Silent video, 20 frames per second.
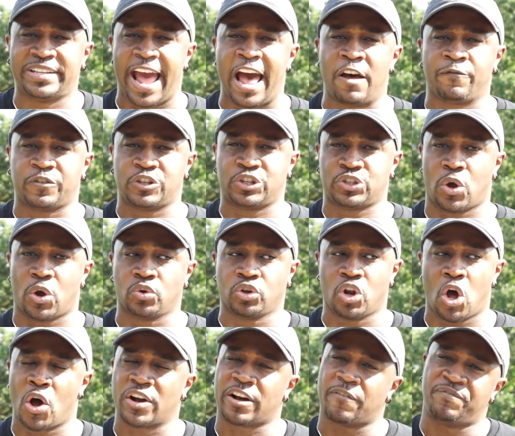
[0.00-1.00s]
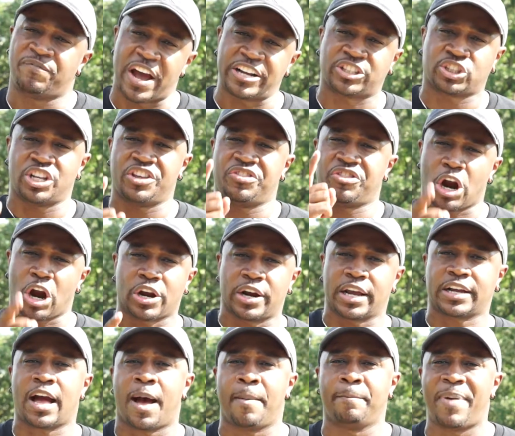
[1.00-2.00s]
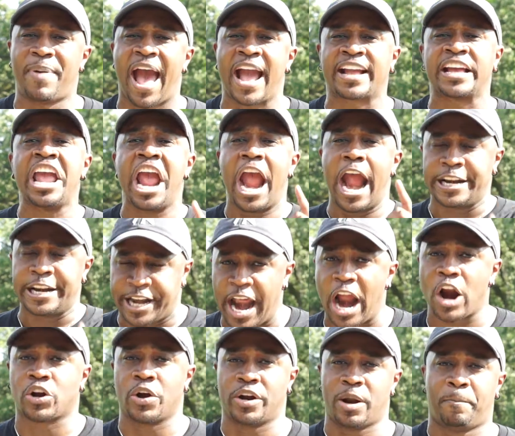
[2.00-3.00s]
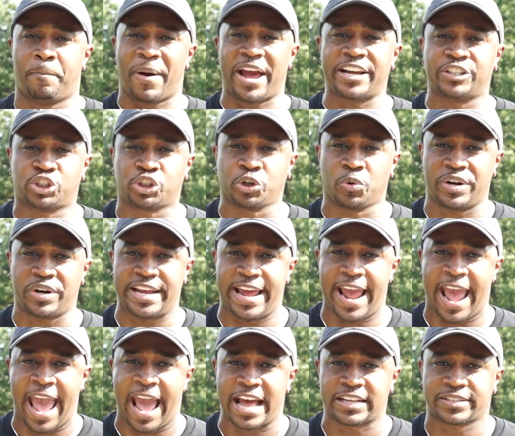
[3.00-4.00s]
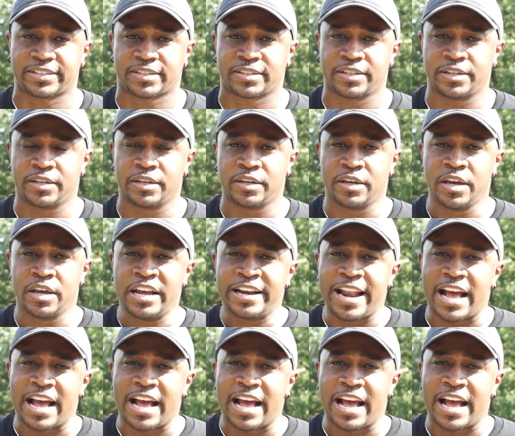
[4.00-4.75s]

down for so long, eventually they're gonna come back and they're gonna bite you in the ass.